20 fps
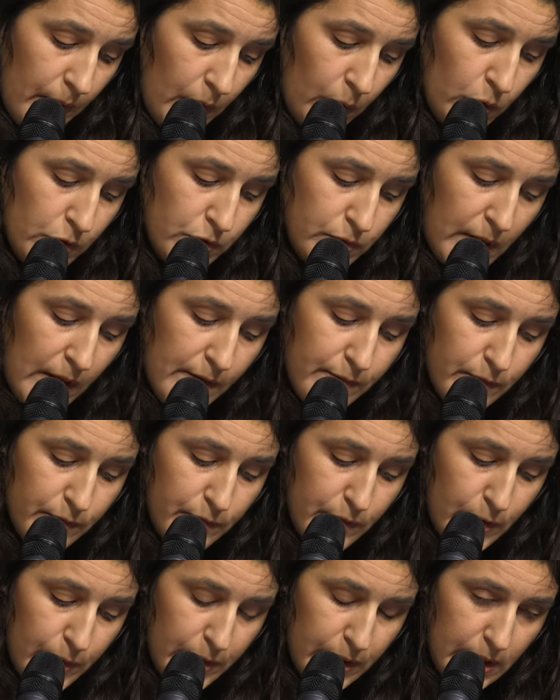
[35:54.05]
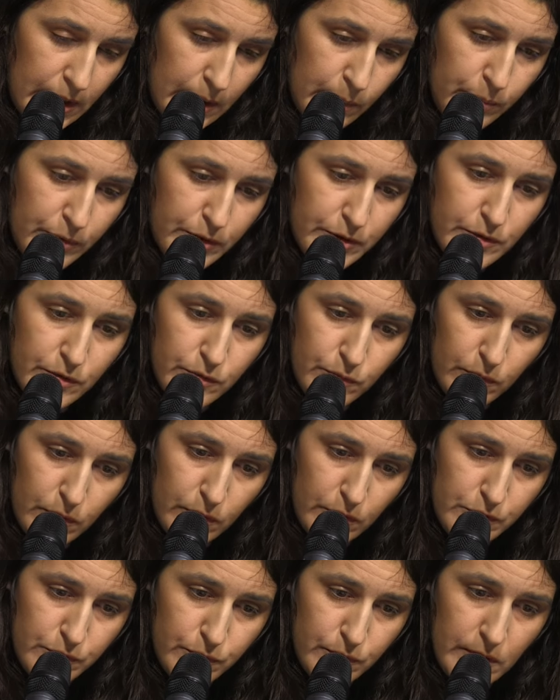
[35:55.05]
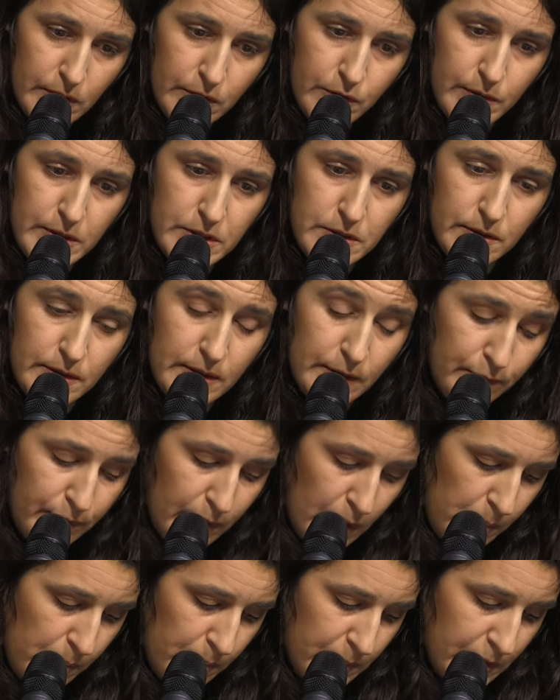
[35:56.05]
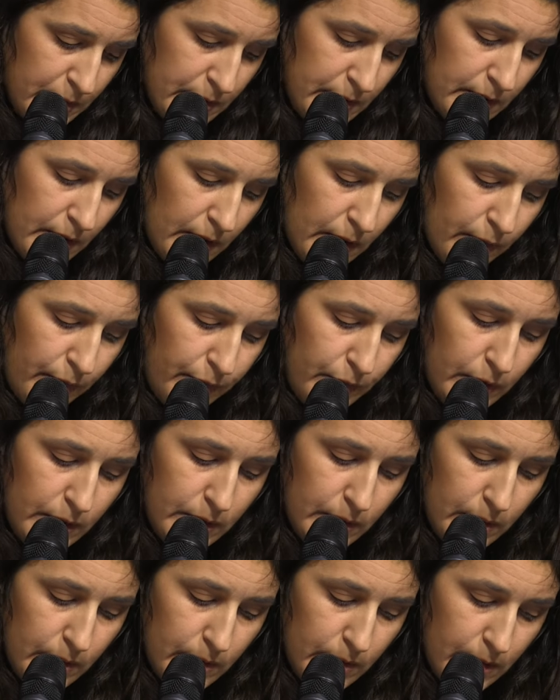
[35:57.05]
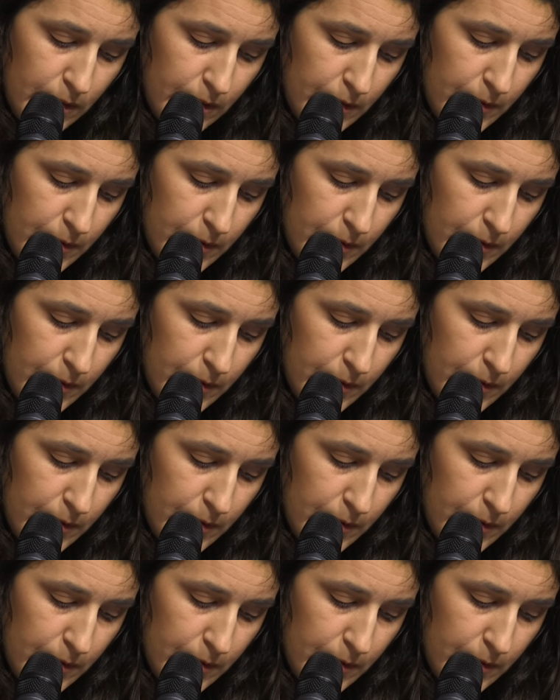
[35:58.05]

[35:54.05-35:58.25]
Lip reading: also have a very important role to encourage the development of local